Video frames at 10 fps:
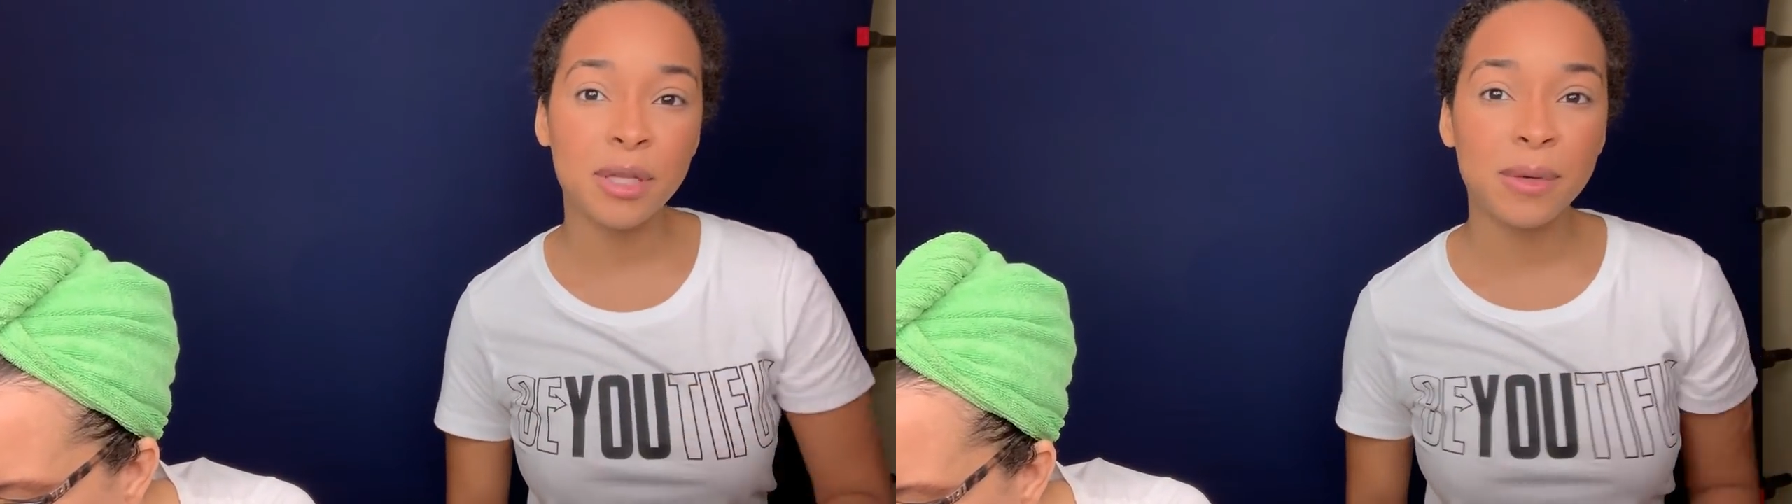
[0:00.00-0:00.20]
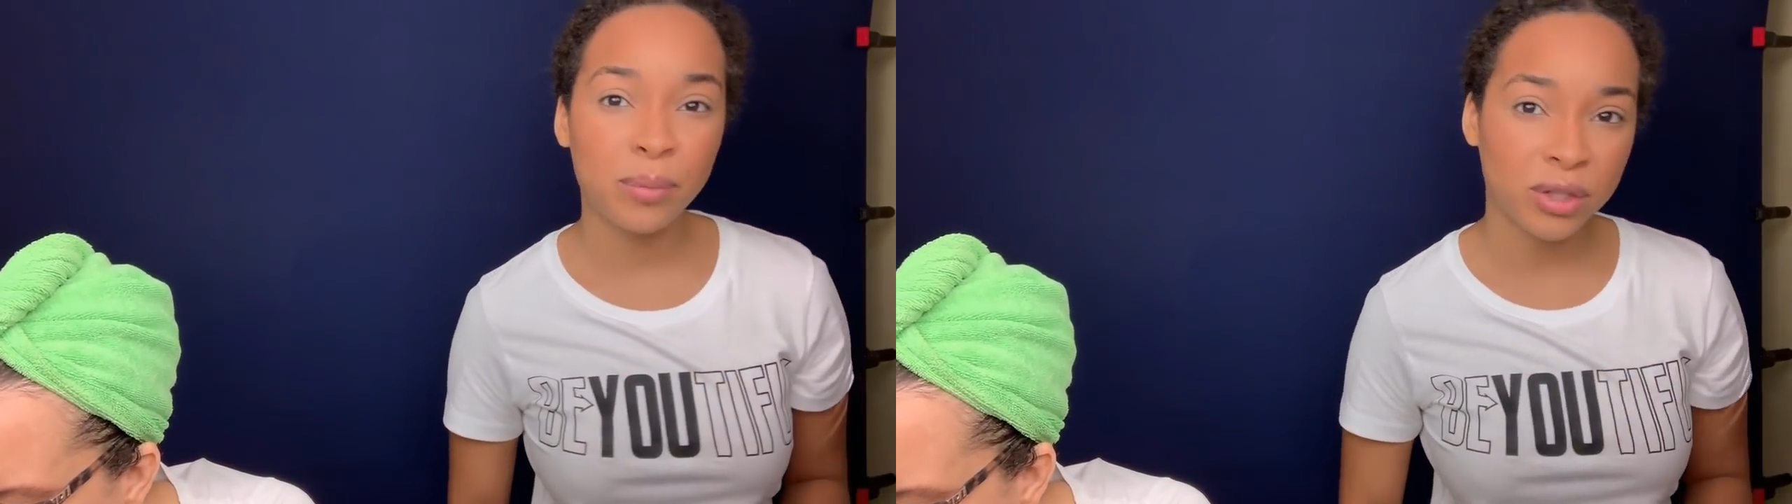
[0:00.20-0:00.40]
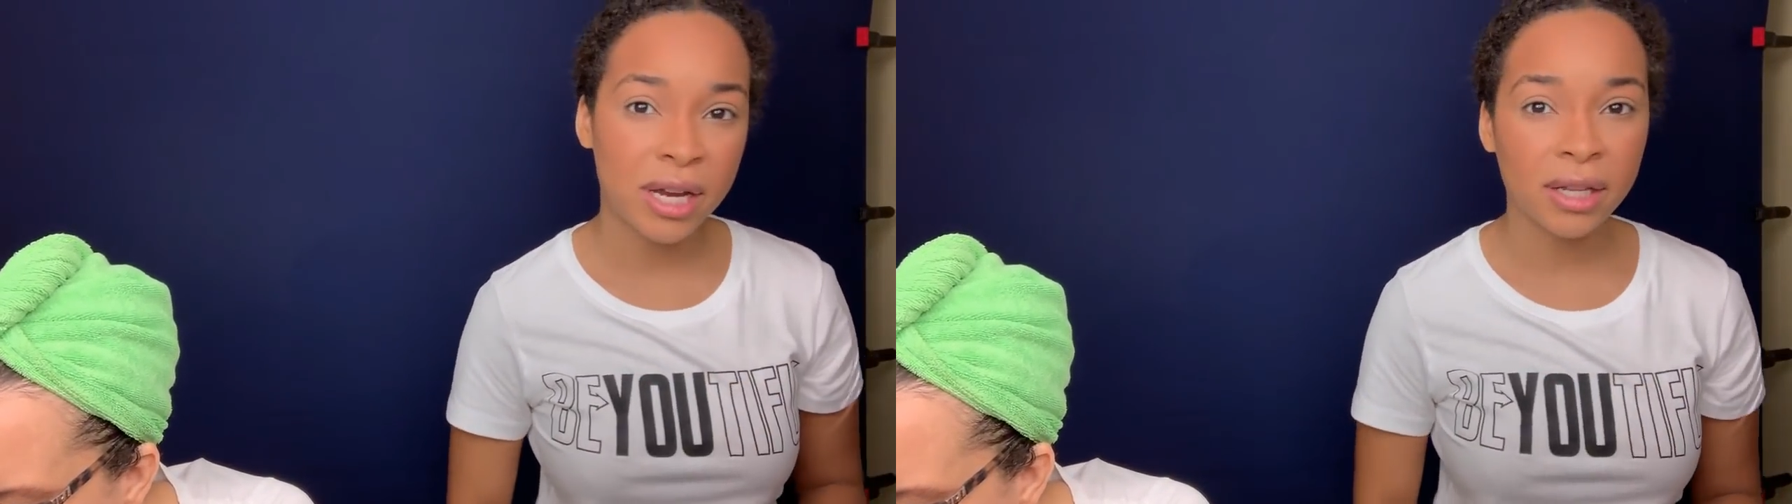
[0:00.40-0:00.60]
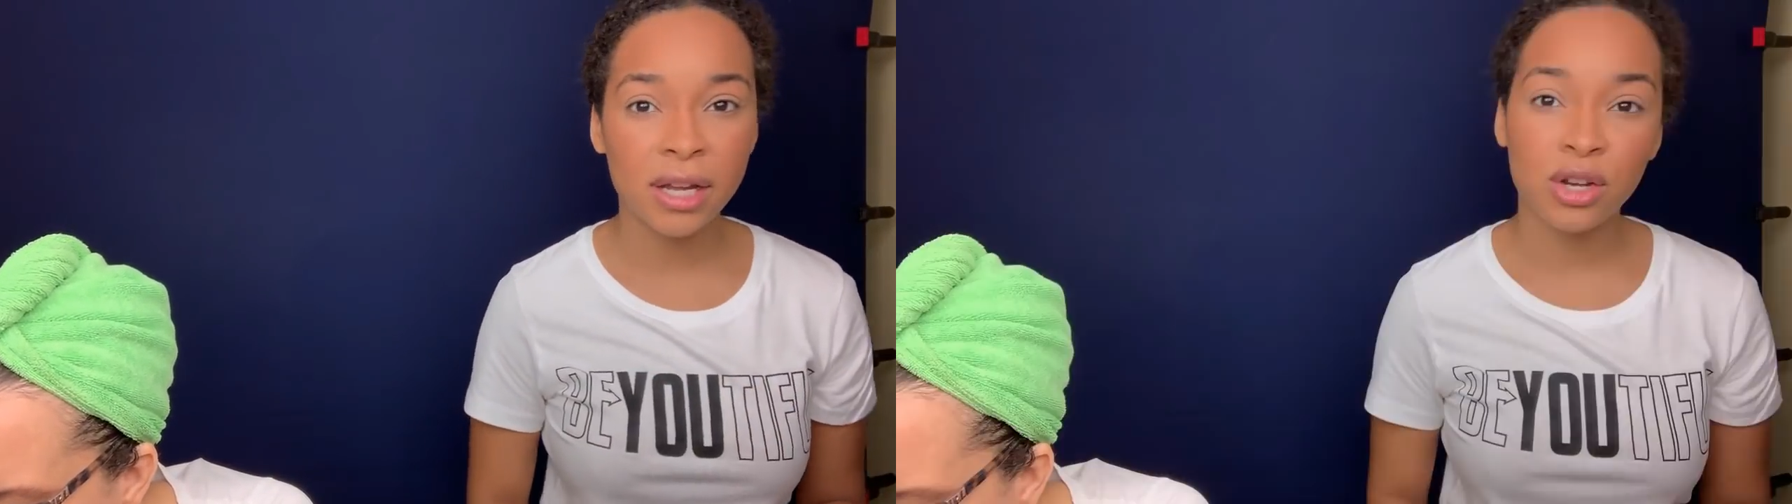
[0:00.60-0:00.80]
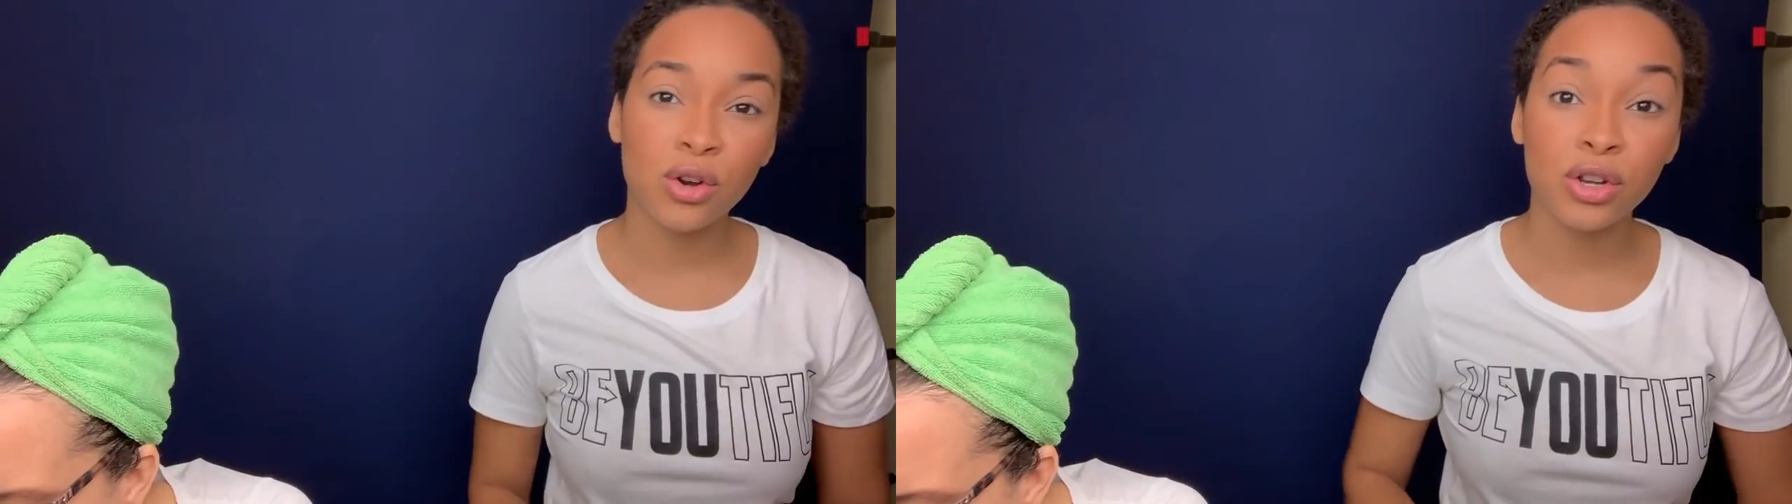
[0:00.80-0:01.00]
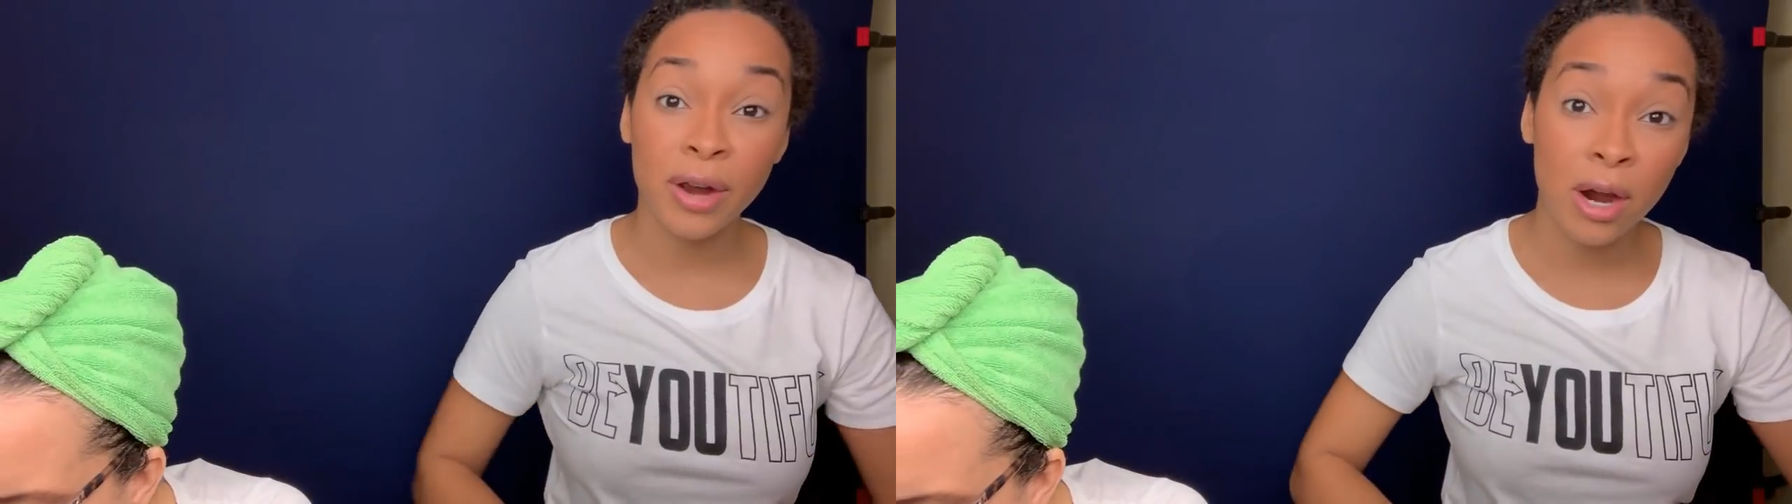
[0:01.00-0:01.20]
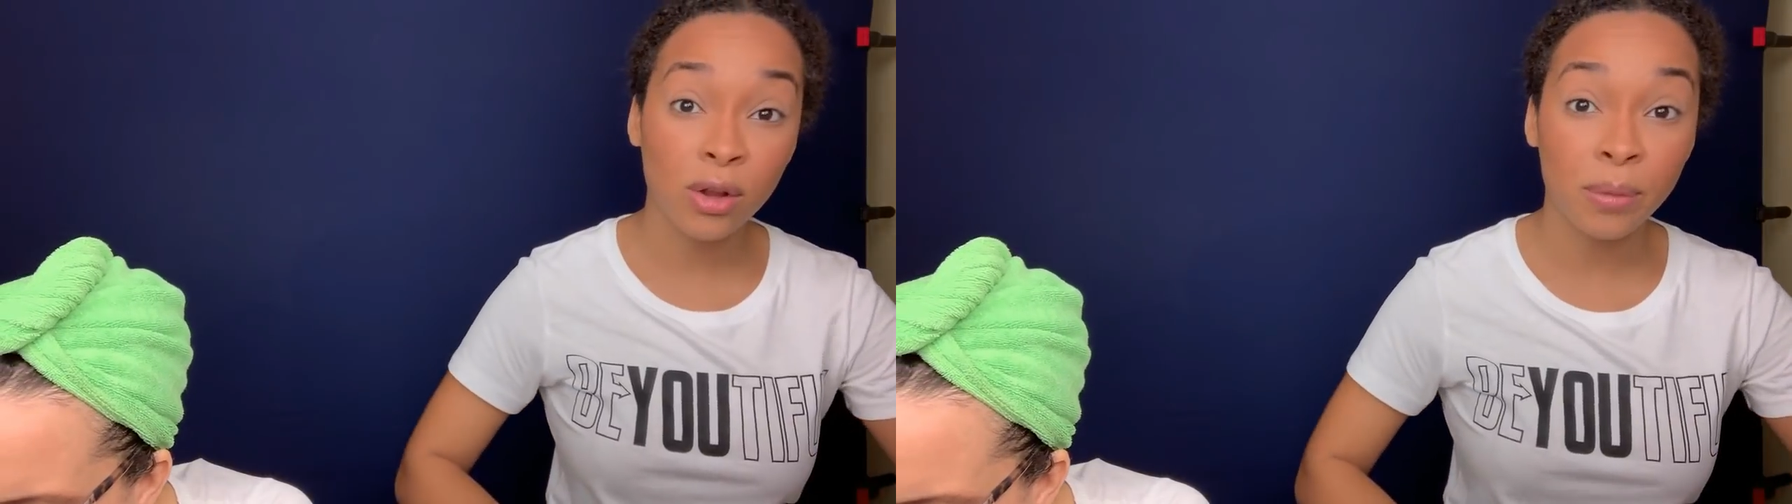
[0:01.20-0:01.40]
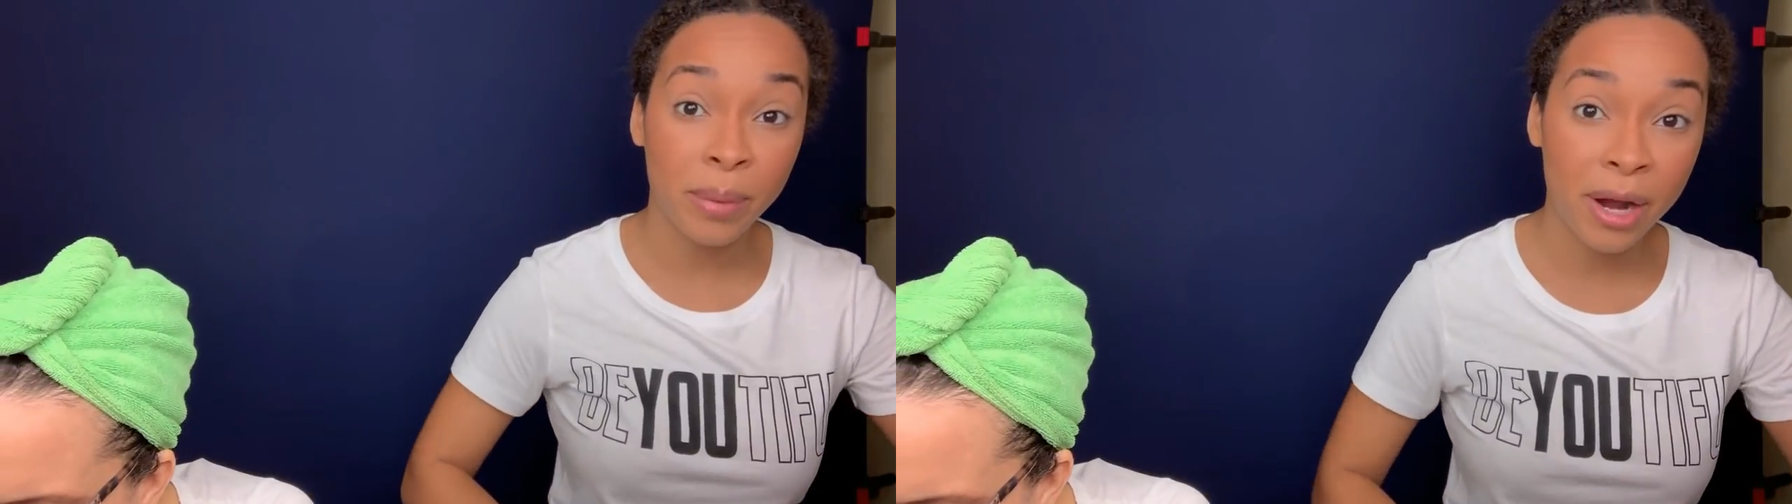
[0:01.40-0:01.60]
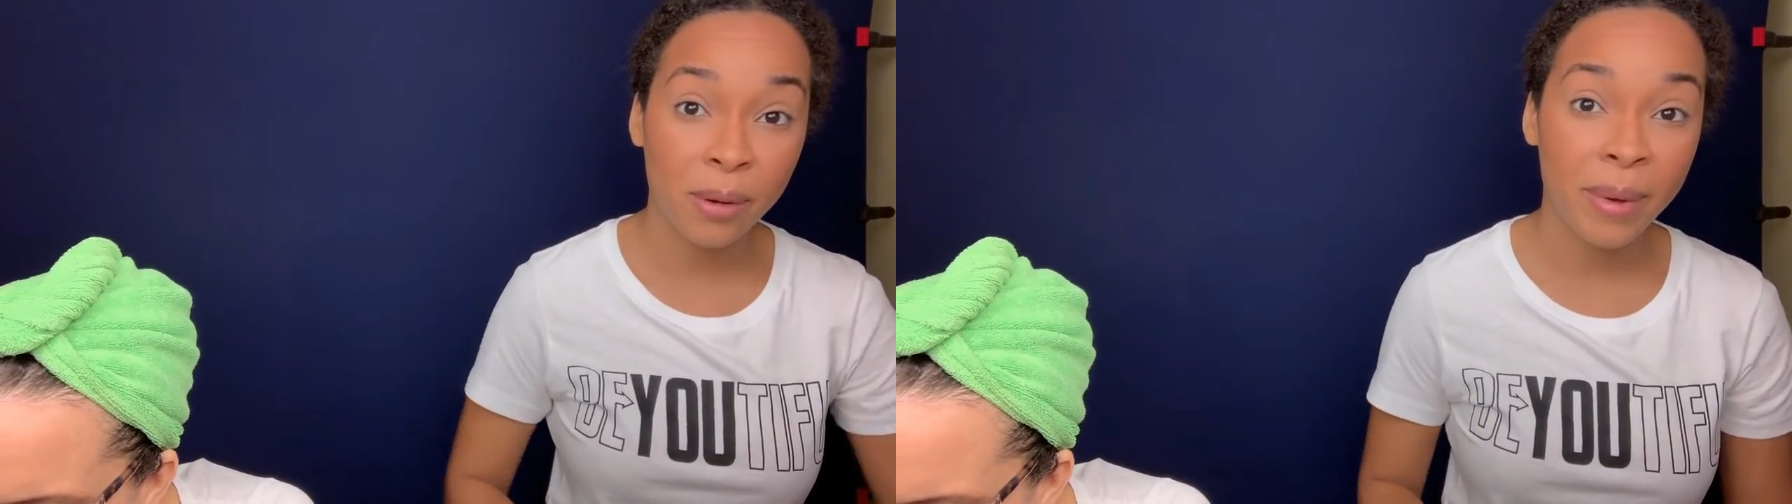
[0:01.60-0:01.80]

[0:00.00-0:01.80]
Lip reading: people saying like, your hair looked better